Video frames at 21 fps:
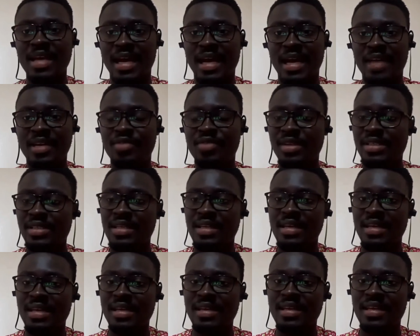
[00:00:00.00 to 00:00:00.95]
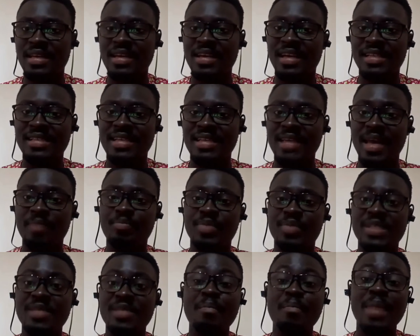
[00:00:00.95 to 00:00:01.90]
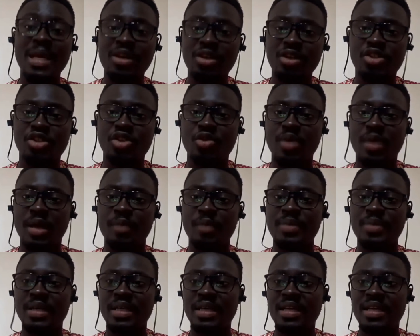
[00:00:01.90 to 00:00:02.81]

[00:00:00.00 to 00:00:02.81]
an interesting day in that the MPs may not show up.